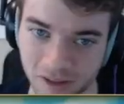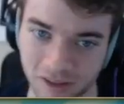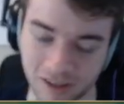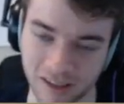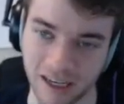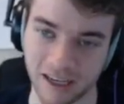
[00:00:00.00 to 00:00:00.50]
It's
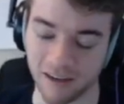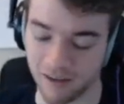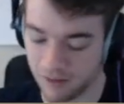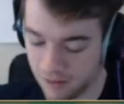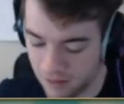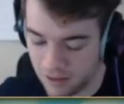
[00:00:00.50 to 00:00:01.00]
just not...
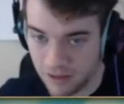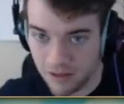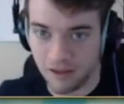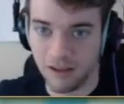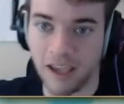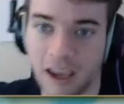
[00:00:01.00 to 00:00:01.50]

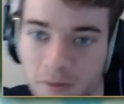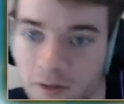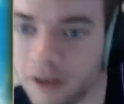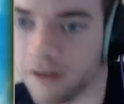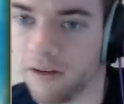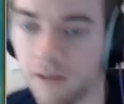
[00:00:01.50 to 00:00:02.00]
You can't
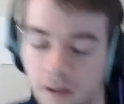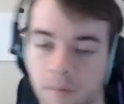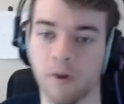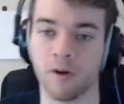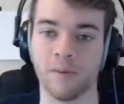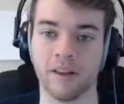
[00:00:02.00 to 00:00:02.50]
run a
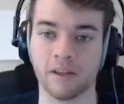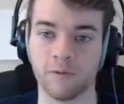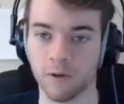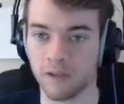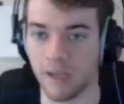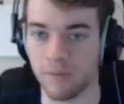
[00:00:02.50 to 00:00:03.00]
Pokemon that's
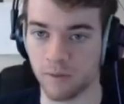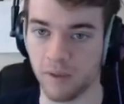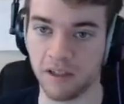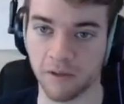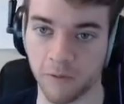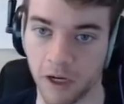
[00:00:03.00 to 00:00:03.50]
four times a
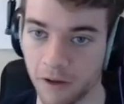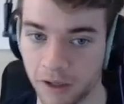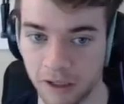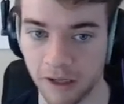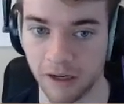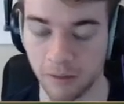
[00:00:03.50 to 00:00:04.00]
week to
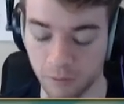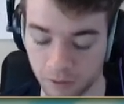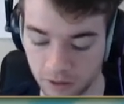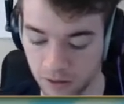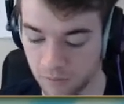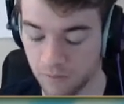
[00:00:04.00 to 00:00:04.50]
Fairy
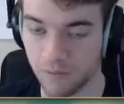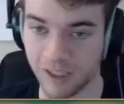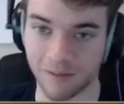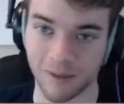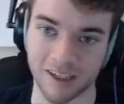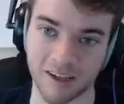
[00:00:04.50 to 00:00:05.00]
anymore.
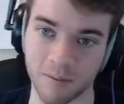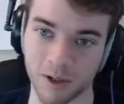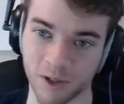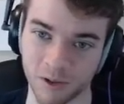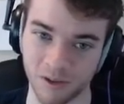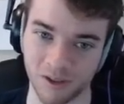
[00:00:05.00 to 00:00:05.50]
Which makes
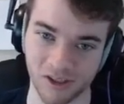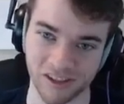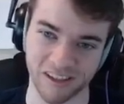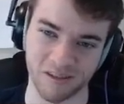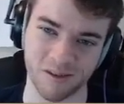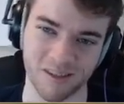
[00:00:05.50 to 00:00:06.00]
Kommo-o
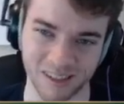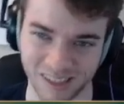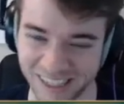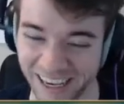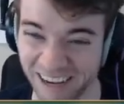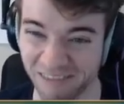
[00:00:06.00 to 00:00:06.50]
useless, which is
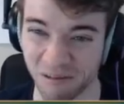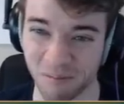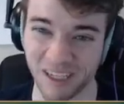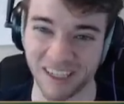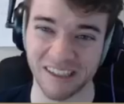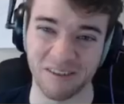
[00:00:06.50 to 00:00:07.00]
sad for
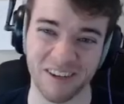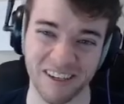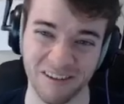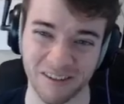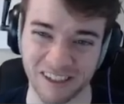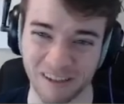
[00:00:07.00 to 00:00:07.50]
me, because I want to
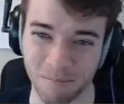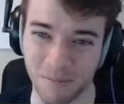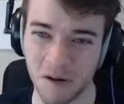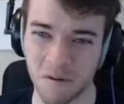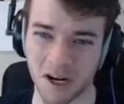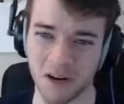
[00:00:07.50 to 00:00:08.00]
use
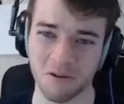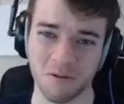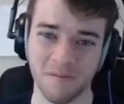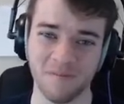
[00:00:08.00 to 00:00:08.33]
Kommo-o.